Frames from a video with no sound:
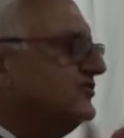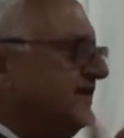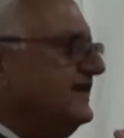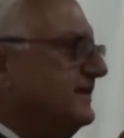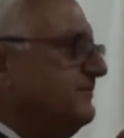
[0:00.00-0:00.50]
to
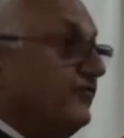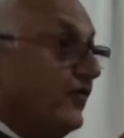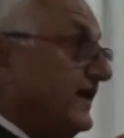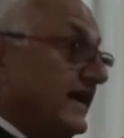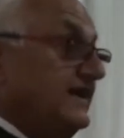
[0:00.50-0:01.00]
see
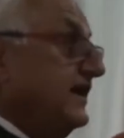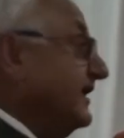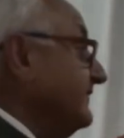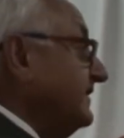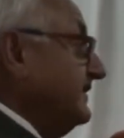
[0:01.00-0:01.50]
before any
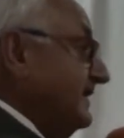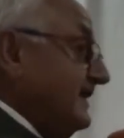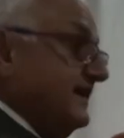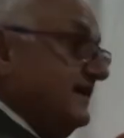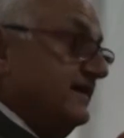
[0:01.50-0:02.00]
other
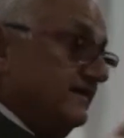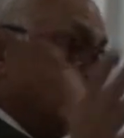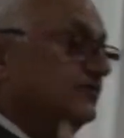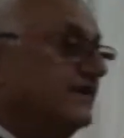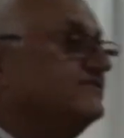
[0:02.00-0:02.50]

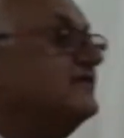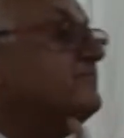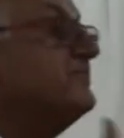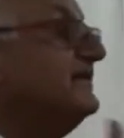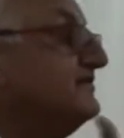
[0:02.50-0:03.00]
South
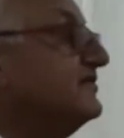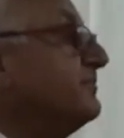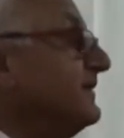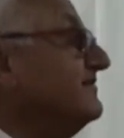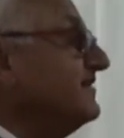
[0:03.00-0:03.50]
Asian prince
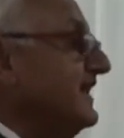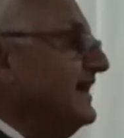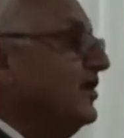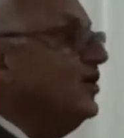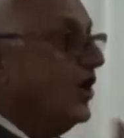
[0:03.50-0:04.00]
or
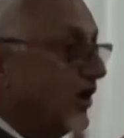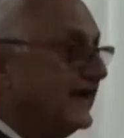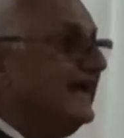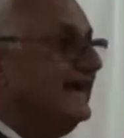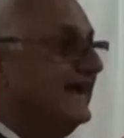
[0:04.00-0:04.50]
princeling or
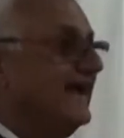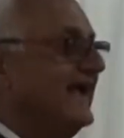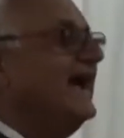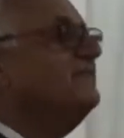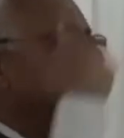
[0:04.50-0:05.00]
king
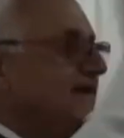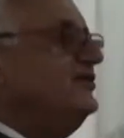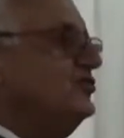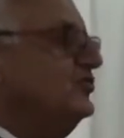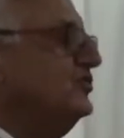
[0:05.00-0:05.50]
had
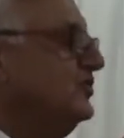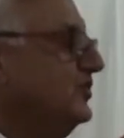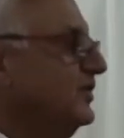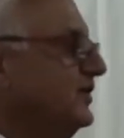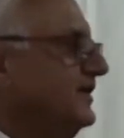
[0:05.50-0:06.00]
been to.
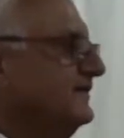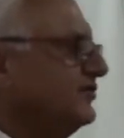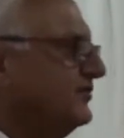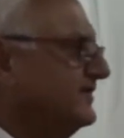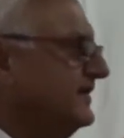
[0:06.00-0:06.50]

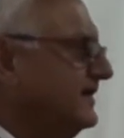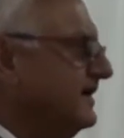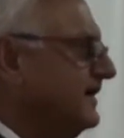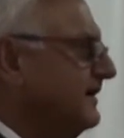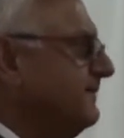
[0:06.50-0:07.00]
This was
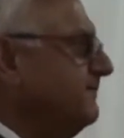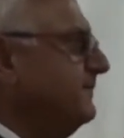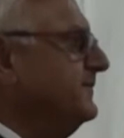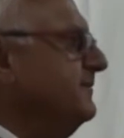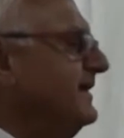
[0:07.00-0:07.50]
in
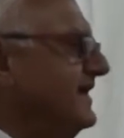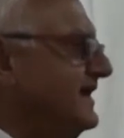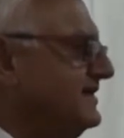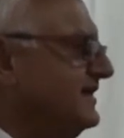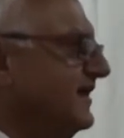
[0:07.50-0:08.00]
um, the mid
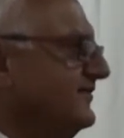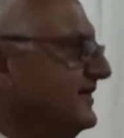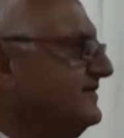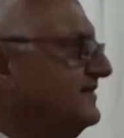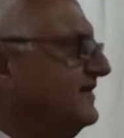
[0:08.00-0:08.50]

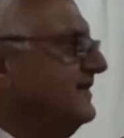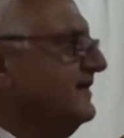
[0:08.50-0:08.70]
1800s.